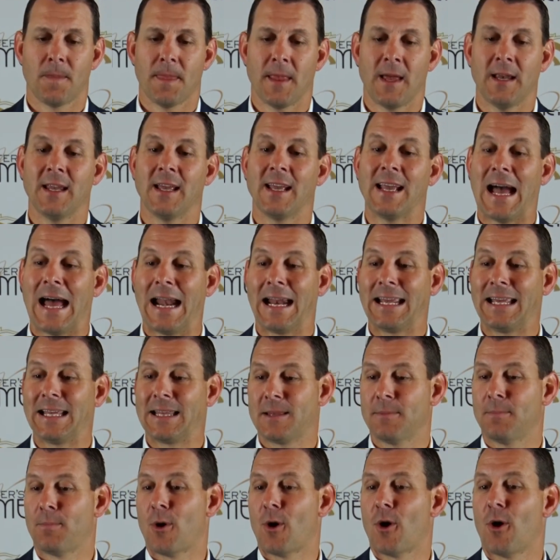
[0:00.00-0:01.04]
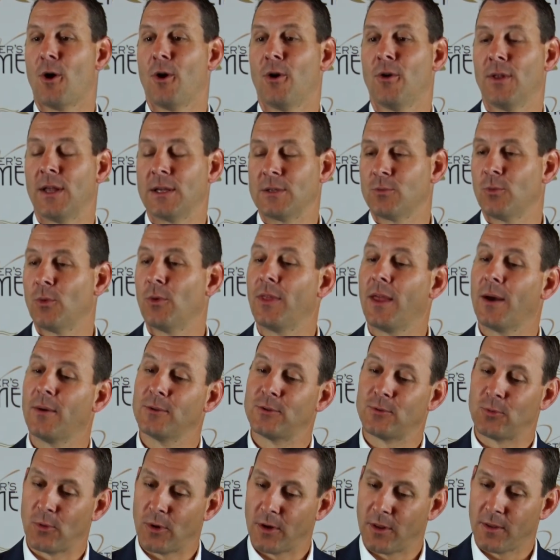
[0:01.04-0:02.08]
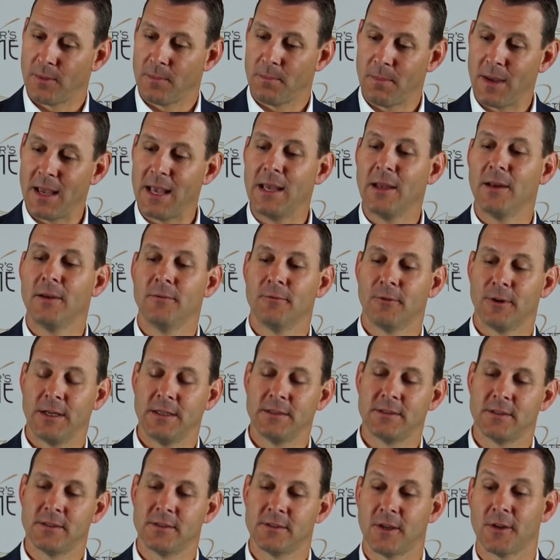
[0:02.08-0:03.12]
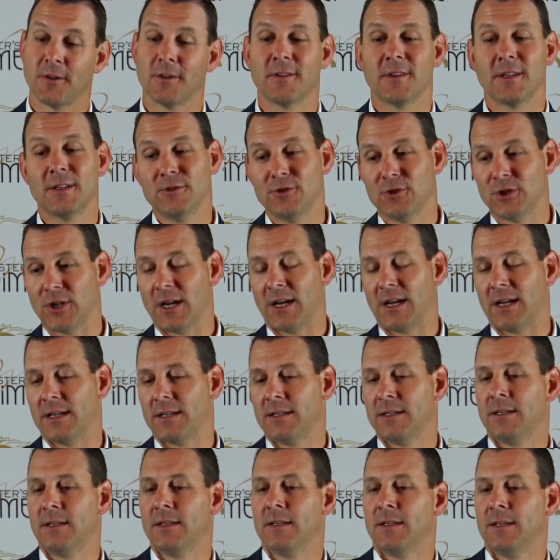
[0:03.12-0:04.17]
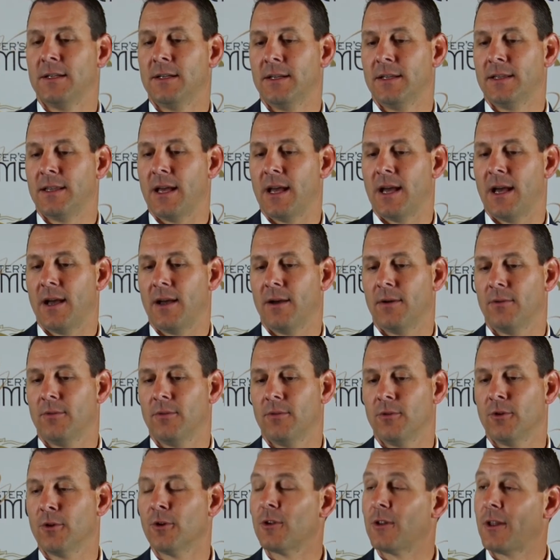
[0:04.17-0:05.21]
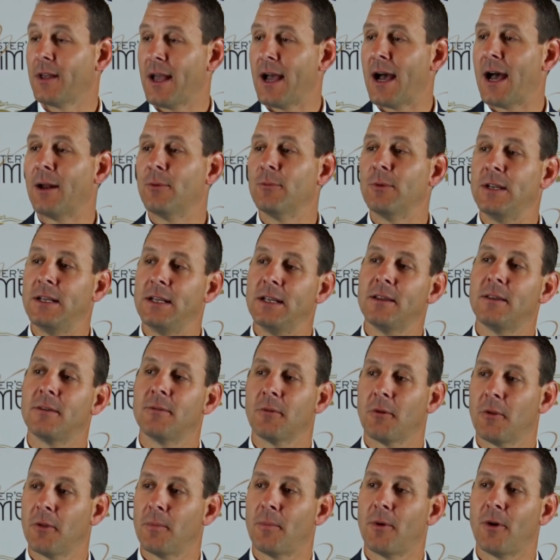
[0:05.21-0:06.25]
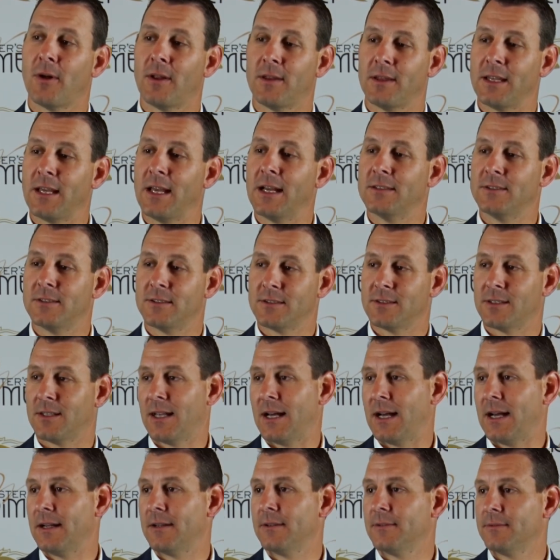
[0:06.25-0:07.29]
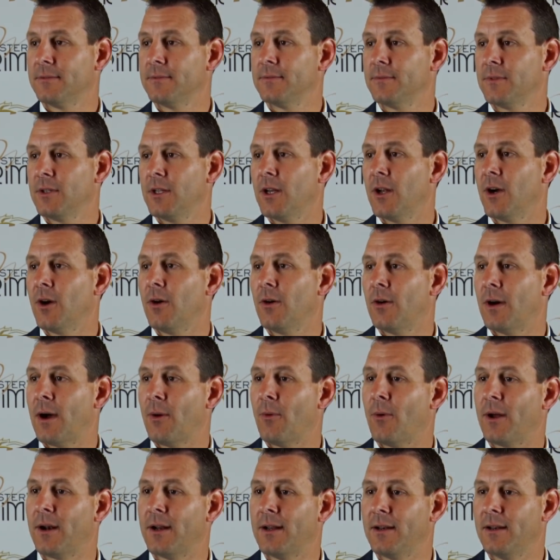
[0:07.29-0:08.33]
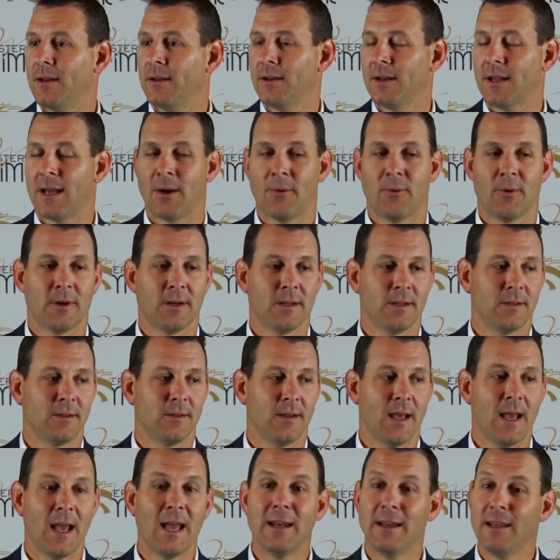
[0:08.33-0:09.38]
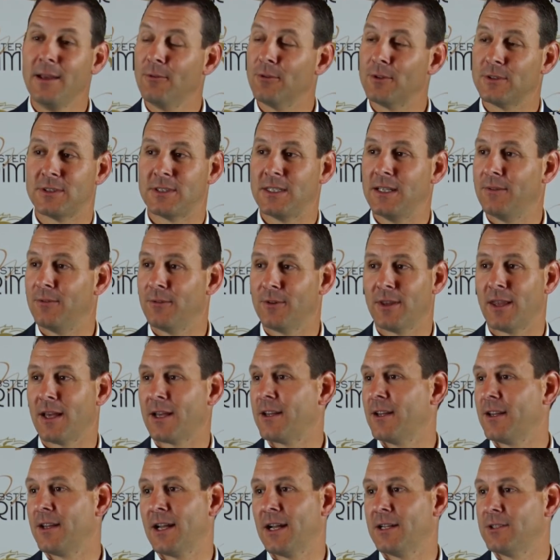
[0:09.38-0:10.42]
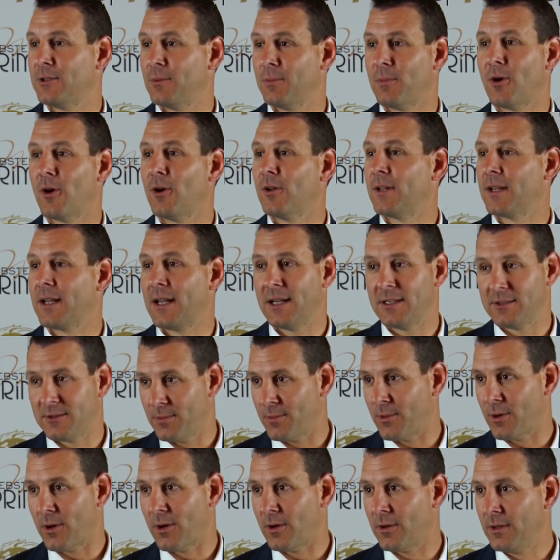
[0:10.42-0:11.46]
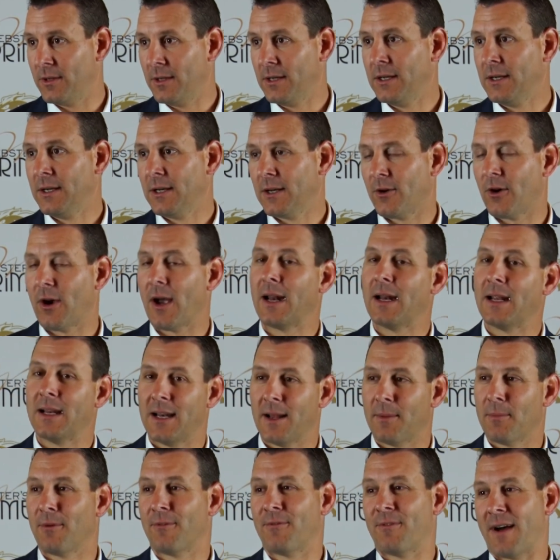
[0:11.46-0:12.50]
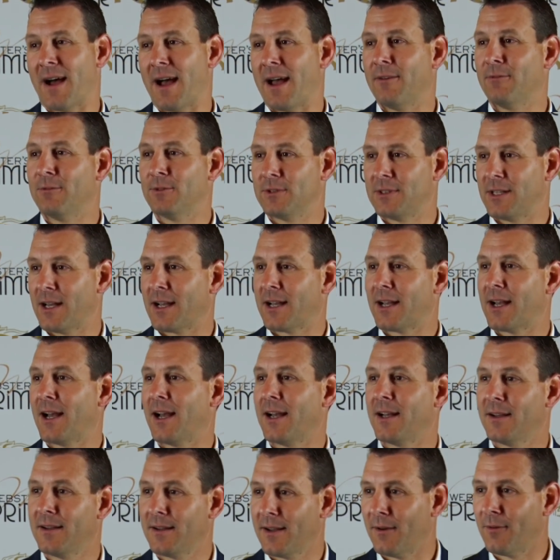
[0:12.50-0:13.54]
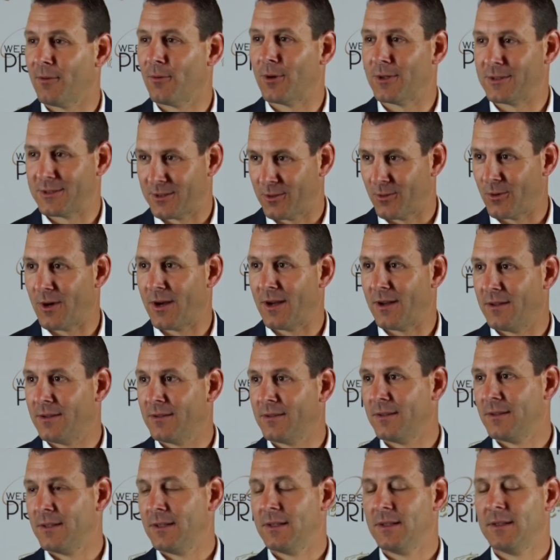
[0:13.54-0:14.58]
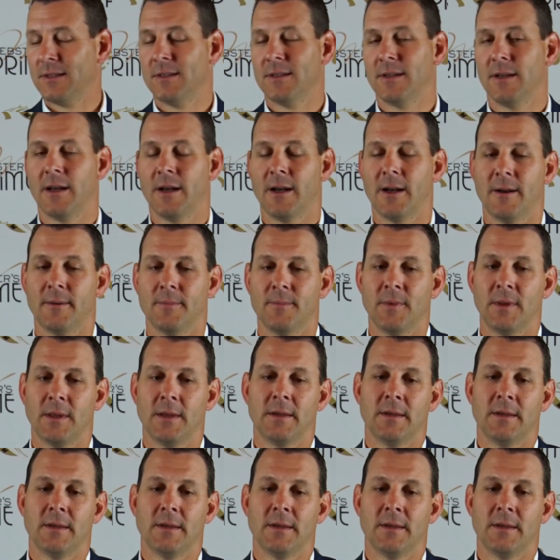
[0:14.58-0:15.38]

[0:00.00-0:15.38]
And you got to get the ball. That was one of the main reasons, other than John, that early on we did throw the ball on the edges a lot. You know, I wanted any receiver that could catch a ball to catch a ball. Granted, number 5 was that guy every once in a while.